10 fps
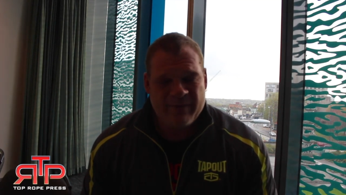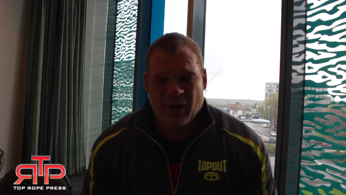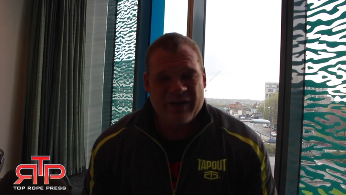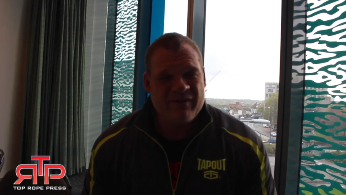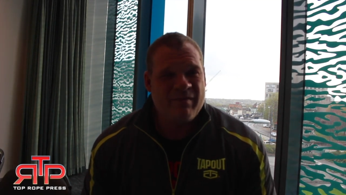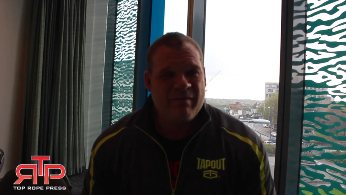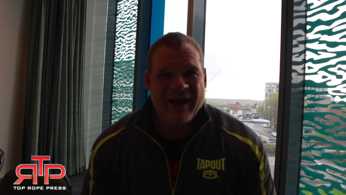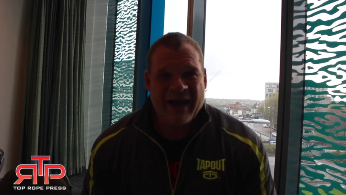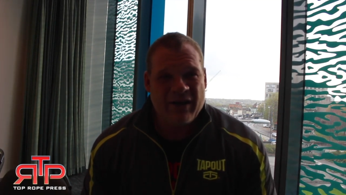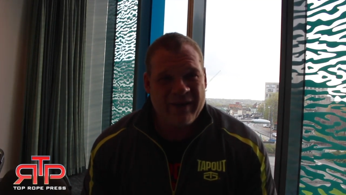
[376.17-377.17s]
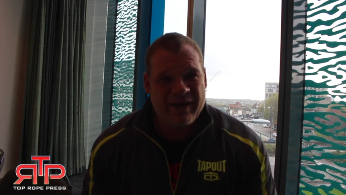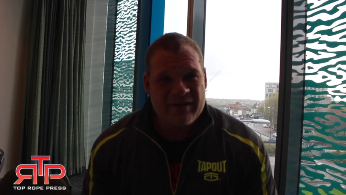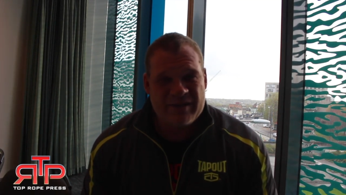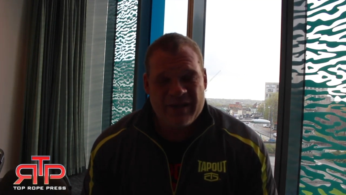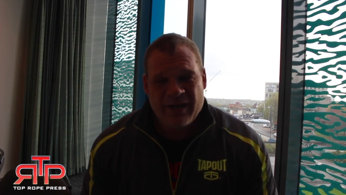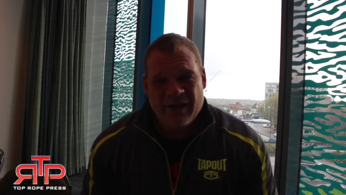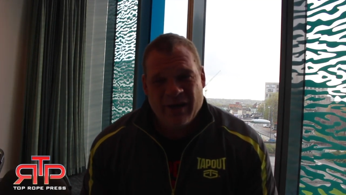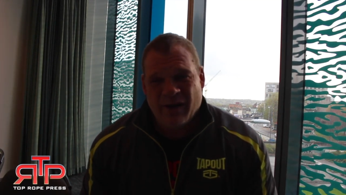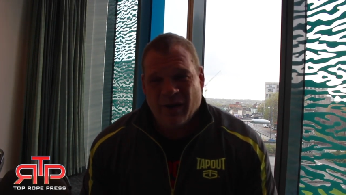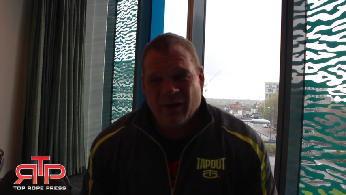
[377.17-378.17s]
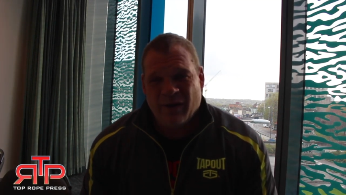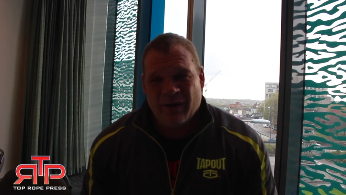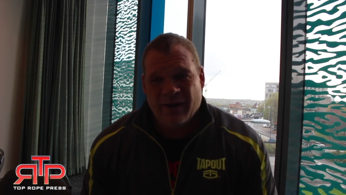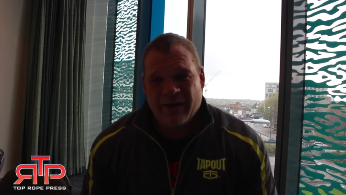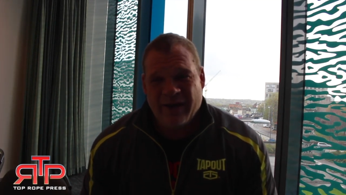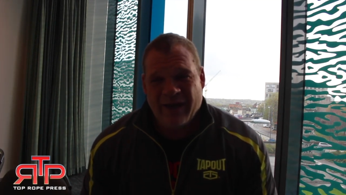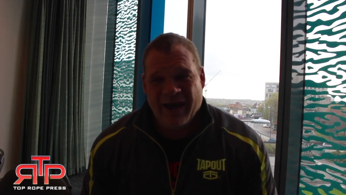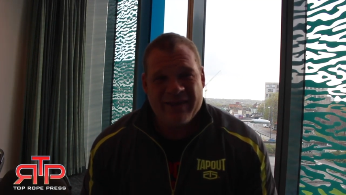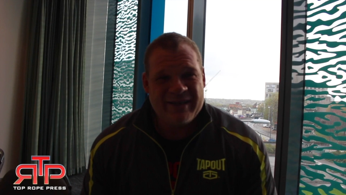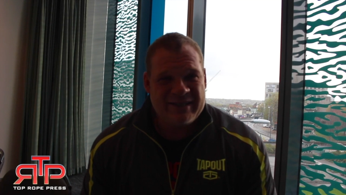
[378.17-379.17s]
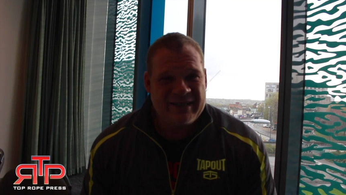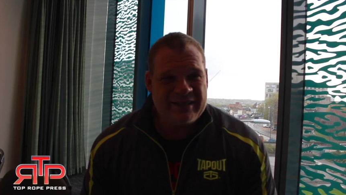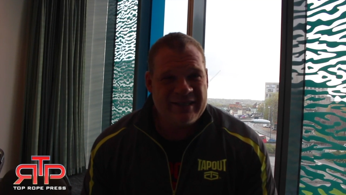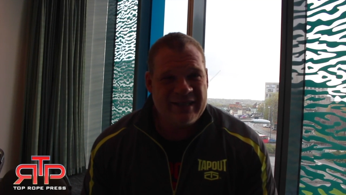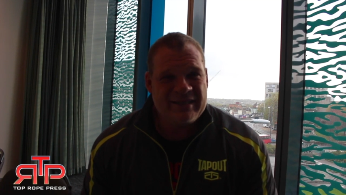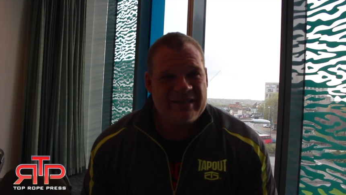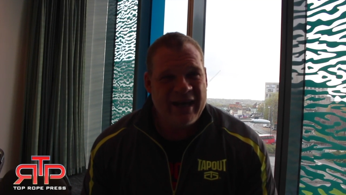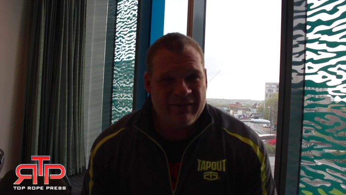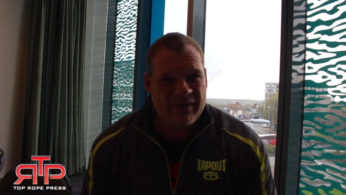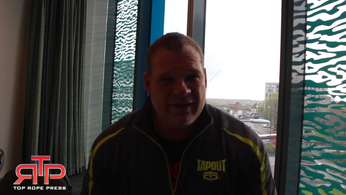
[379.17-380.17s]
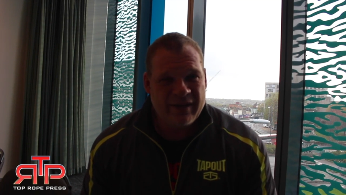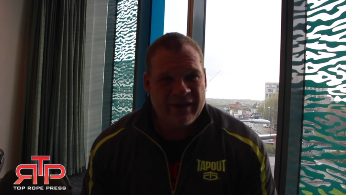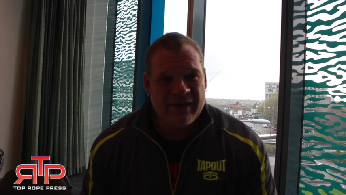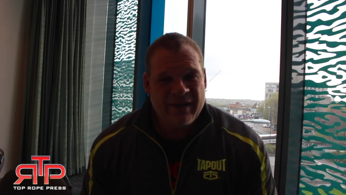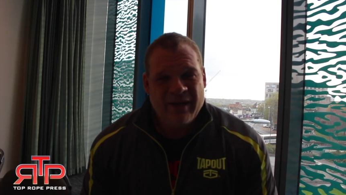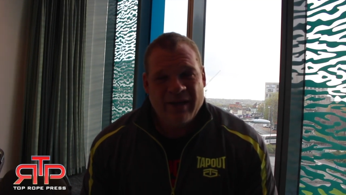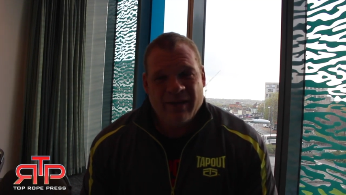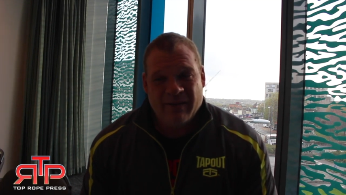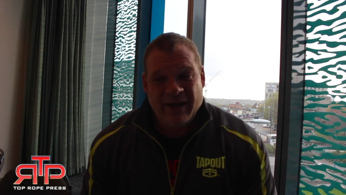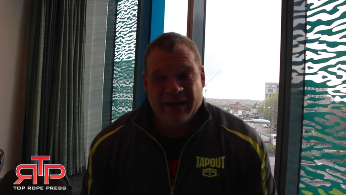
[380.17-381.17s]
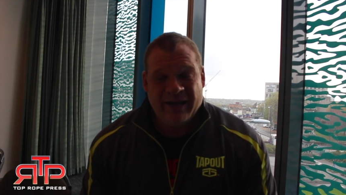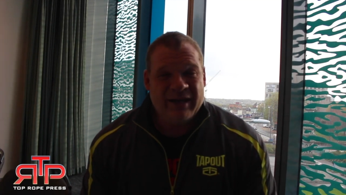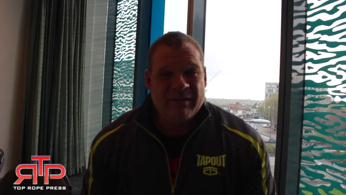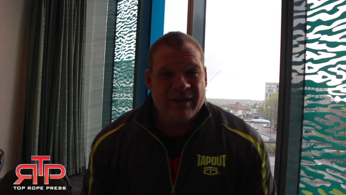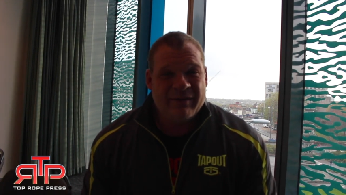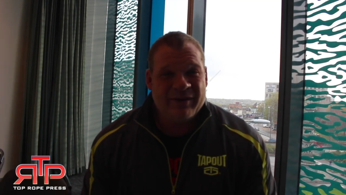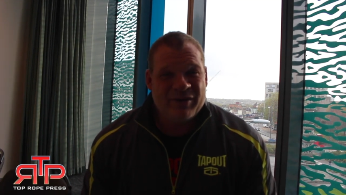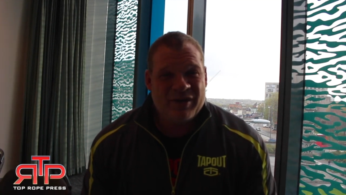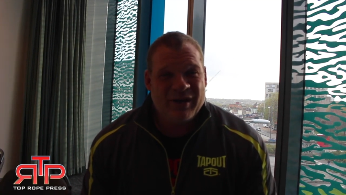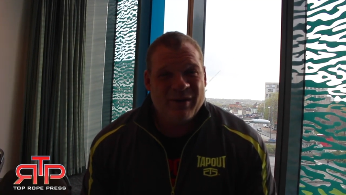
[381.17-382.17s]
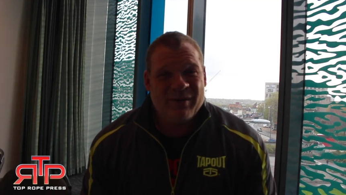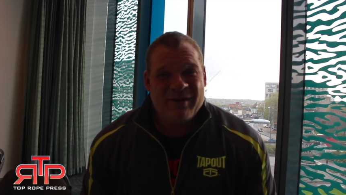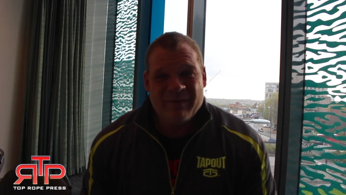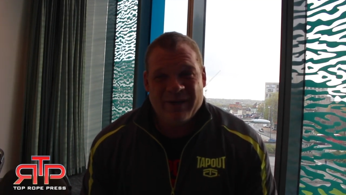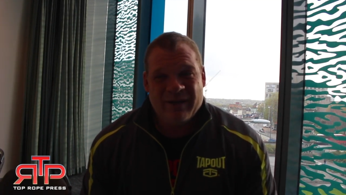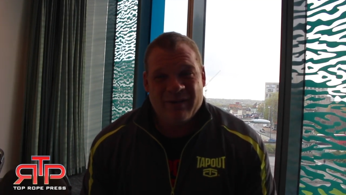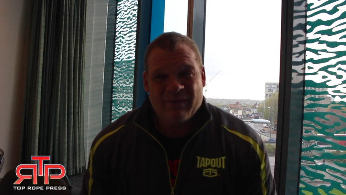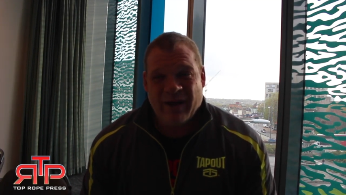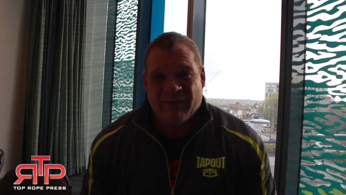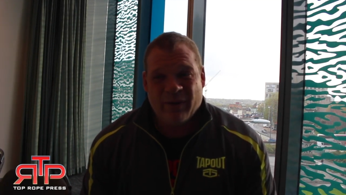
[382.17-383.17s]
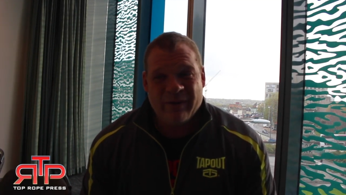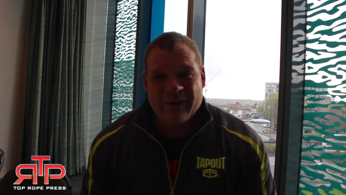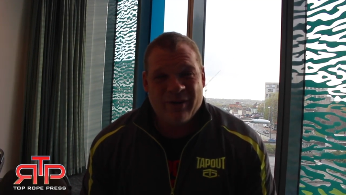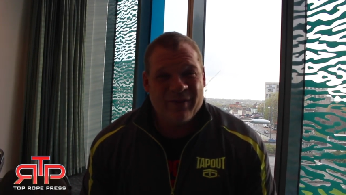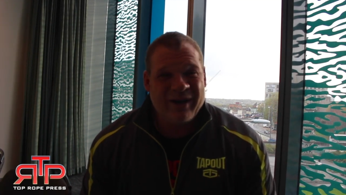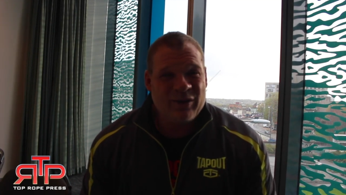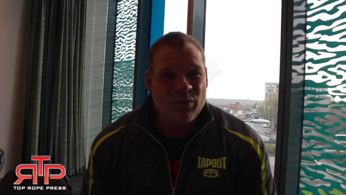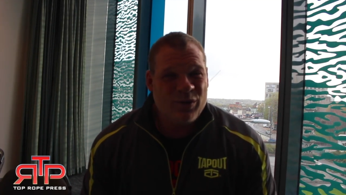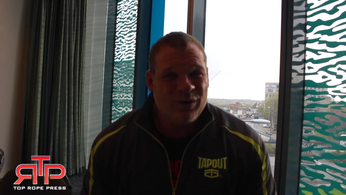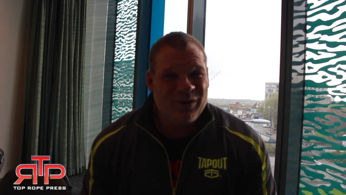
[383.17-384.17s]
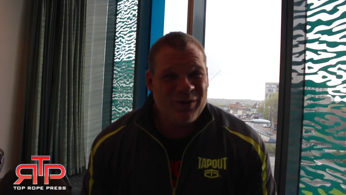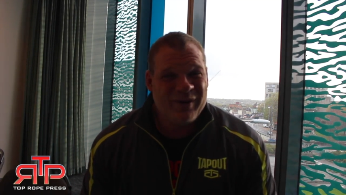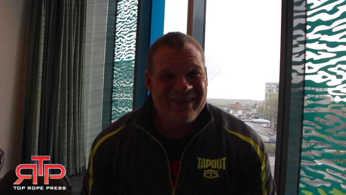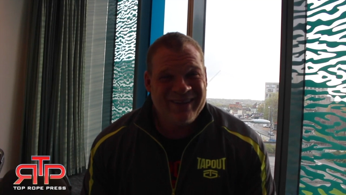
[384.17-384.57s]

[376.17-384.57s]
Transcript: all different backgrounds, all ethnicities, everything at a WWE show. I mean, everywhere we go around the world,